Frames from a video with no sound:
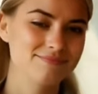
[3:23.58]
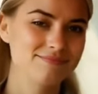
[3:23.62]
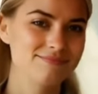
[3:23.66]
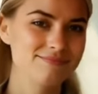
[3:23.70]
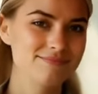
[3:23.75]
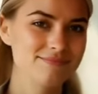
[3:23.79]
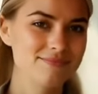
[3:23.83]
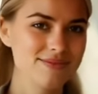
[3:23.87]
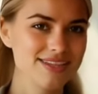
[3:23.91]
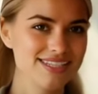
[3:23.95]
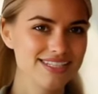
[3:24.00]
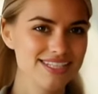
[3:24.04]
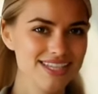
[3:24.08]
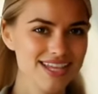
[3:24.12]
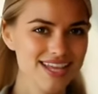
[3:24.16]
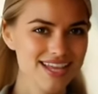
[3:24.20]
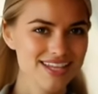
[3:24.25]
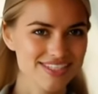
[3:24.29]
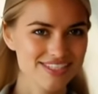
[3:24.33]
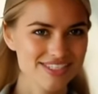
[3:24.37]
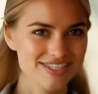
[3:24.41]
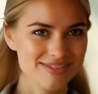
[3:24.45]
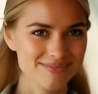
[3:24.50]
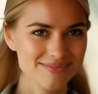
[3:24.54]
My
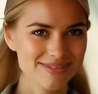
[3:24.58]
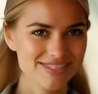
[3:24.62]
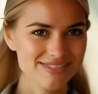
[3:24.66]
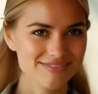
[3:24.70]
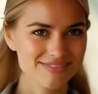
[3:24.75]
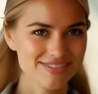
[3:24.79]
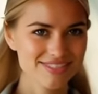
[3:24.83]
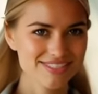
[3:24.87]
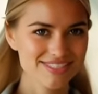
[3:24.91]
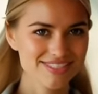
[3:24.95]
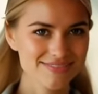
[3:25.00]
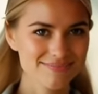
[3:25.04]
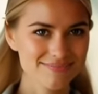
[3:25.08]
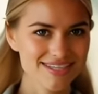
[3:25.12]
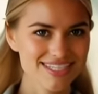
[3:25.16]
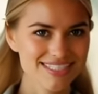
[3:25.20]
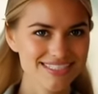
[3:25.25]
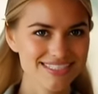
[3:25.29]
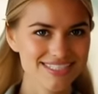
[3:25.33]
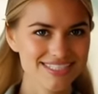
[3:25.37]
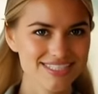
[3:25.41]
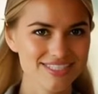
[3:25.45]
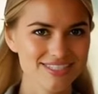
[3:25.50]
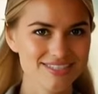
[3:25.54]
childhood was first spent
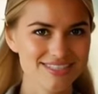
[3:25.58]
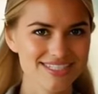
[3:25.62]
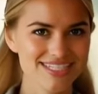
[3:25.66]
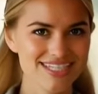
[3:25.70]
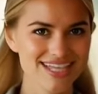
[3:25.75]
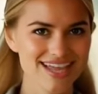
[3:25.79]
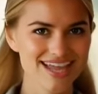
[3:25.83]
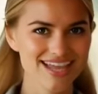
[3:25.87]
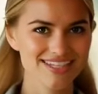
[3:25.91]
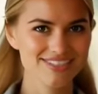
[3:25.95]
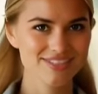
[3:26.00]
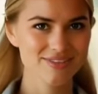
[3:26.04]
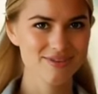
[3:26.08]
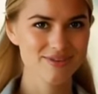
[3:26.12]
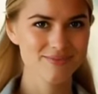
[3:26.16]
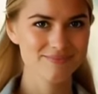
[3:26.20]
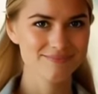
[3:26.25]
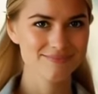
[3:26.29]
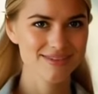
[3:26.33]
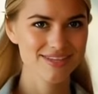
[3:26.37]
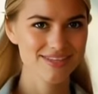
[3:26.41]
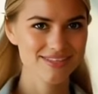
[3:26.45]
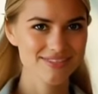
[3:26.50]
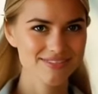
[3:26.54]
decoding household
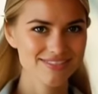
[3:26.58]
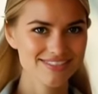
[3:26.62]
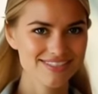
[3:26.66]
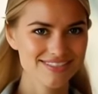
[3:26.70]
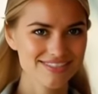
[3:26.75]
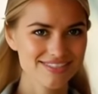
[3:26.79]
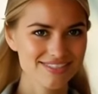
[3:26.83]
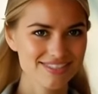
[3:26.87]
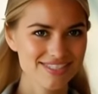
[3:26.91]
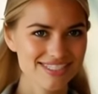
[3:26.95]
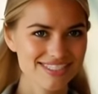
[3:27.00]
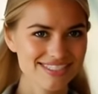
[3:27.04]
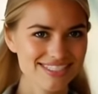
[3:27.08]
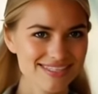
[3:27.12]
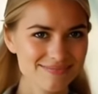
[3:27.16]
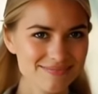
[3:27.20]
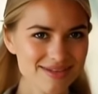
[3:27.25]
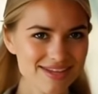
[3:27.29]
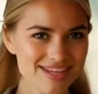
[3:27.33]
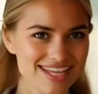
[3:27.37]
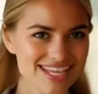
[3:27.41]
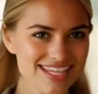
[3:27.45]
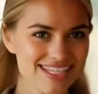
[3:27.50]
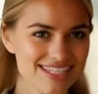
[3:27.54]
bills, tracing
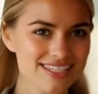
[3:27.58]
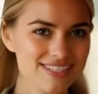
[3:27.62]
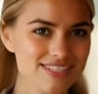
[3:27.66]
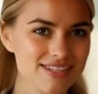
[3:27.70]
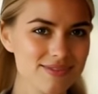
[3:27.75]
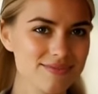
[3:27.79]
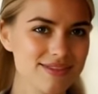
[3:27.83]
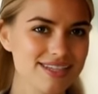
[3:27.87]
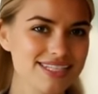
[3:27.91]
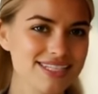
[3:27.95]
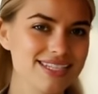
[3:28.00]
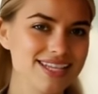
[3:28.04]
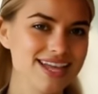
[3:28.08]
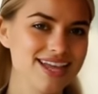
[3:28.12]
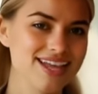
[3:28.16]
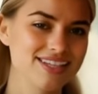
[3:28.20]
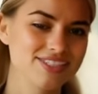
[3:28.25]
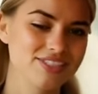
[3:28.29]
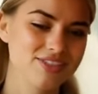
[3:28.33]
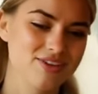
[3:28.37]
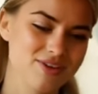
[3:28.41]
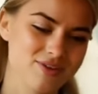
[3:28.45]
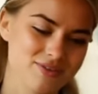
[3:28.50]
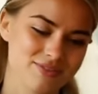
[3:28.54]
where energy went in
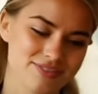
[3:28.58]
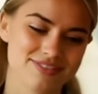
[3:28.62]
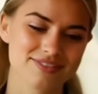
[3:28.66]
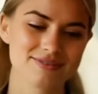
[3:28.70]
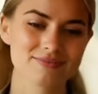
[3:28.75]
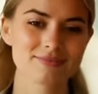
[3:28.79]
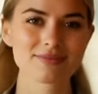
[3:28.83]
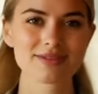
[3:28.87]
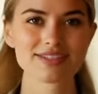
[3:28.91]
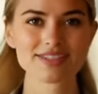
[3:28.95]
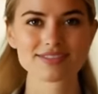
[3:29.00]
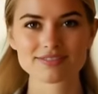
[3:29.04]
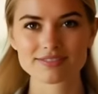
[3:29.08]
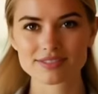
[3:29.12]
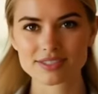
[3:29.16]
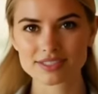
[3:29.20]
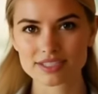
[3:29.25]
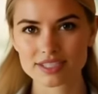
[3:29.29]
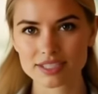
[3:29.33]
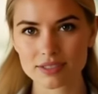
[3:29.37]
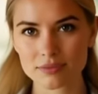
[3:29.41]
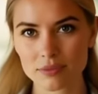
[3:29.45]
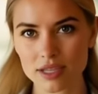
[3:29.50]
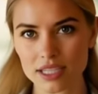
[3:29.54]
households, when the
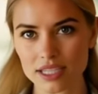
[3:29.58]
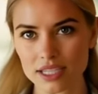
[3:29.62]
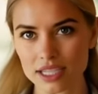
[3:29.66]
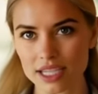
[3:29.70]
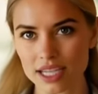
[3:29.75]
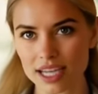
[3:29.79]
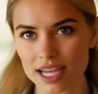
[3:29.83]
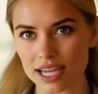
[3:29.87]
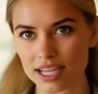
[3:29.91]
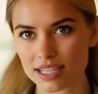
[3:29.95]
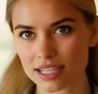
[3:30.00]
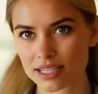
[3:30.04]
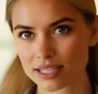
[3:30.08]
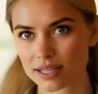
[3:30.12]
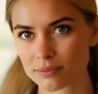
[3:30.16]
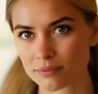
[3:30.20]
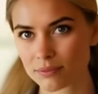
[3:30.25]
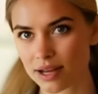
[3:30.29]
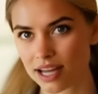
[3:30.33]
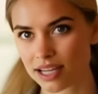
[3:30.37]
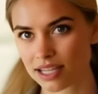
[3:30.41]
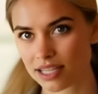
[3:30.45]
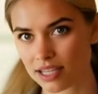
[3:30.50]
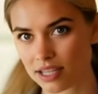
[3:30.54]
first domestic energy
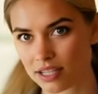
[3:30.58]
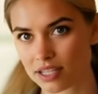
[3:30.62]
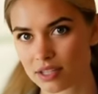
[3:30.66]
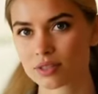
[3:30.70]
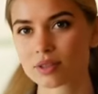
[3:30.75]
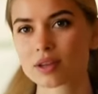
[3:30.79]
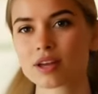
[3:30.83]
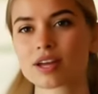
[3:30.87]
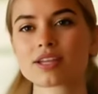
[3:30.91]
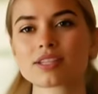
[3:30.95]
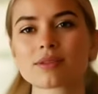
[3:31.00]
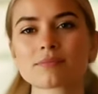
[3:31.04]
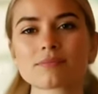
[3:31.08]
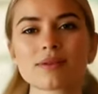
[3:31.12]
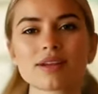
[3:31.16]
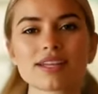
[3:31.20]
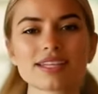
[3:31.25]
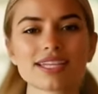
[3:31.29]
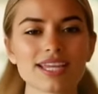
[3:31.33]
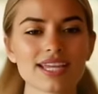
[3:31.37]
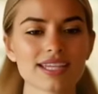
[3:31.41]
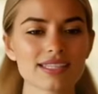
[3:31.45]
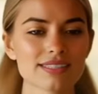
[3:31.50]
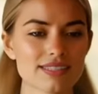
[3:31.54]
monitors were on the
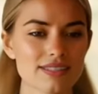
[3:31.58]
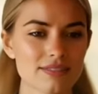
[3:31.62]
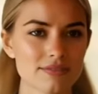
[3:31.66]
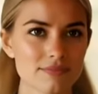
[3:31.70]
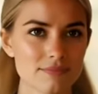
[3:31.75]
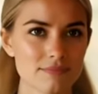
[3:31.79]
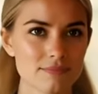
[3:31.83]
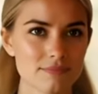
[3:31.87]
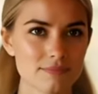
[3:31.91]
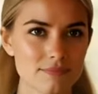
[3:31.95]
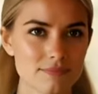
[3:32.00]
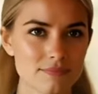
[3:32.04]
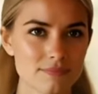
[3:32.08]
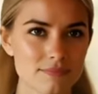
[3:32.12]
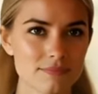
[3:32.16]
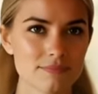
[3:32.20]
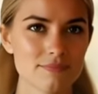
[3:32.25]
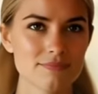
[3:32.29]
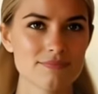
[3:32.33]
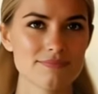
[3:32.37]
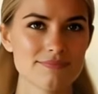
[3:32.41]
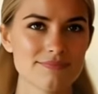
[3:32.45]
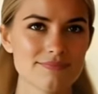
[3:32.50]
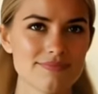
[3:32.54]
market.
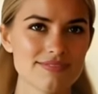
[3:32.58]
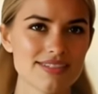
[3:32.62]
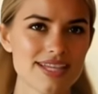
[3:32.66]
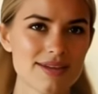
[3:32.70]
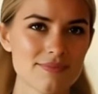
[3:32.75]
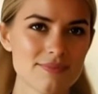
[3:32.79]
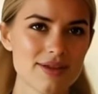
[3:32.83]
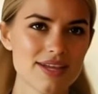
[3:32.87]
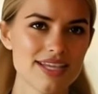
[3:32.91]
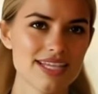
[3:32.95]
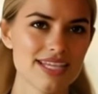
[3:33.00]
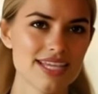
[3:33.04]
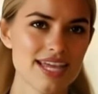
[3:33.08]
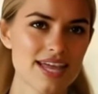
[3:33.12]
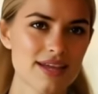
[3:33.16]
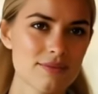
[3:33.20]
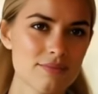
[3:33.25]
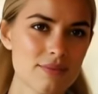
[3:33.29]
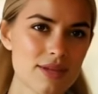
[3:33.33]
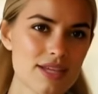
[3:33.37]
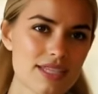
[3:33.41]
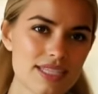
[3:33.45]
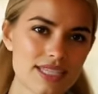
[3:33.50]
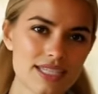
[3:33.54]
Then when I got
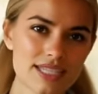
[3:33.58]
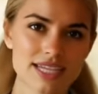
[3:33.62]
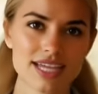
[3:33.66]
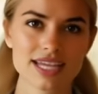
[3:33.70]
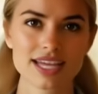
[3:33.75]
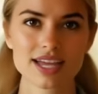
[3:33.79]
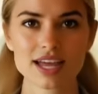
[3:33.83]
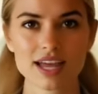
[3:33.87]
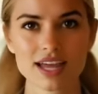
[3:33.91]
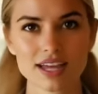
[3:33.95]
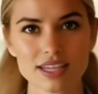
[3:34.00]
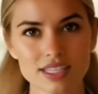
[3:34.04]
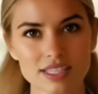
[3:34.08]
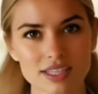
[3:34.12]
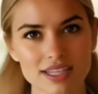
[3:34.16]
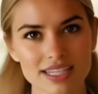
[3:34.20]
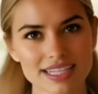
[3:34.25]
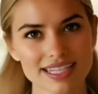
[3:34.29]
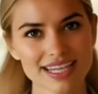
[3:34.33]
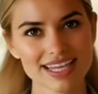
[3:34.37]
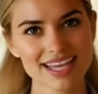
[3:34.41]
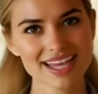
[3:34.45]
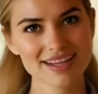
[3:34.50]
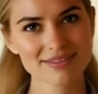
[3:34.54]
really data
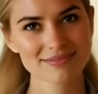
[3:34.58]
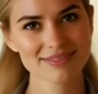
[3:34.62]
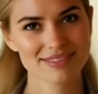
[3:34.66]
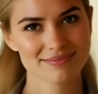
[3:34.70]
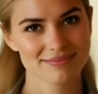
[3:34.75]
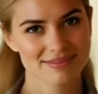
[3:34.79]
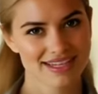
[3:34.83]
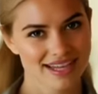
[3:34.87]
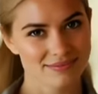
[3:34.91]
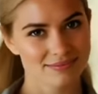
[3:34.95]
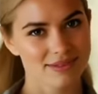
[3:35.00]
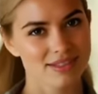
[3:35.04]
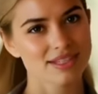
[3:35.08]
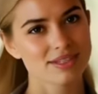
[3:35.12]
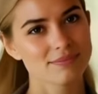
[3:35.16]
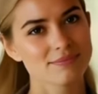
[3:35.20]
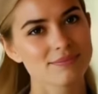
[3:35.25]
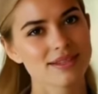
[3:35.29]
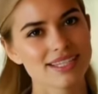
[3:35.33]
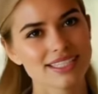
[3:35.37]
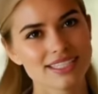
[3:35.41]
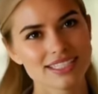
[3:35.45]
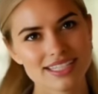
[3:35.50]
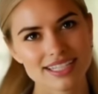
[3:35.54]
hungry, I was fed with the
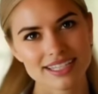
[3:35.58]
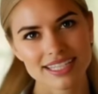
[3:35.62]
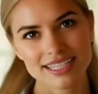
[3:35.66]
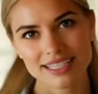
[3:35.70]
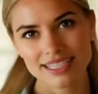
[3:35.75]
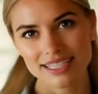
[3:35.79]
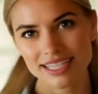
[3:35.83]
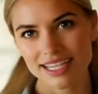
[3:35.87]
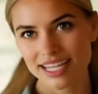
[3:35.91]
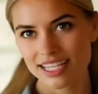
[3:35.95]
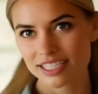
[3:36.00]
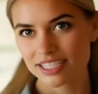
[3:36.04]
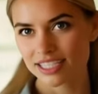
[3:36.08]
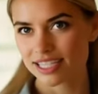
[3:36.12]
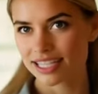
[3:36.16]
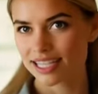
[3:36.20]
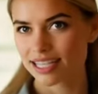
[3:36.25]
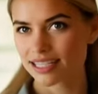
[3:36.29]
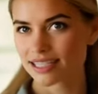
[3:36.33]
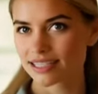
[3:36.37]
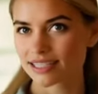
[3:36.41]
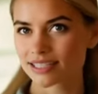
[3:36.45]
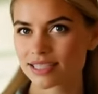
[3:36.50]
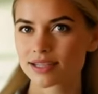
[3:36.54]
big communication
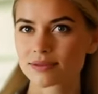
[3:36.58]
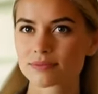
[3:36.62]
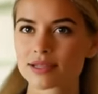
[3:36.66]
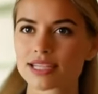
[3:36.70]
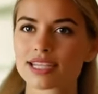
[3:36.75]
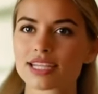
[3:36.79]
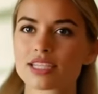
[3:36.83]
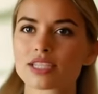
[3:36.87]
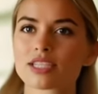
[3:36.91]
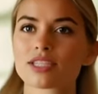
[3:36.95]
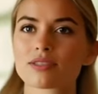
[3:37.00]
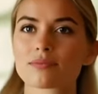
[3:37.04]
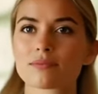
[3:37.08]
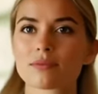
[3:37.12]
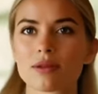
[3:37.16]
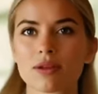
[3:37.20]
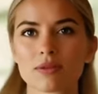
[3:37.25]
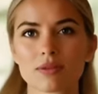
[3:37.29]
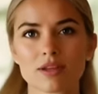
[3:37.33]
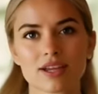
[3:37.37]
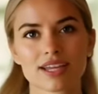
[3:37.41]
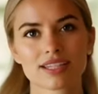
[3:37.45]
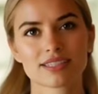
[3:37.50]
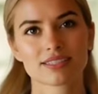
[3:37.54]
and dissemination
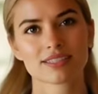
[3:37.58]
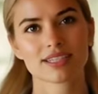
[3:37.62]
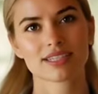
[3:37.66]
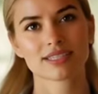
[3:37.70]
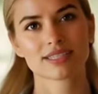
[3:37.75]
programs on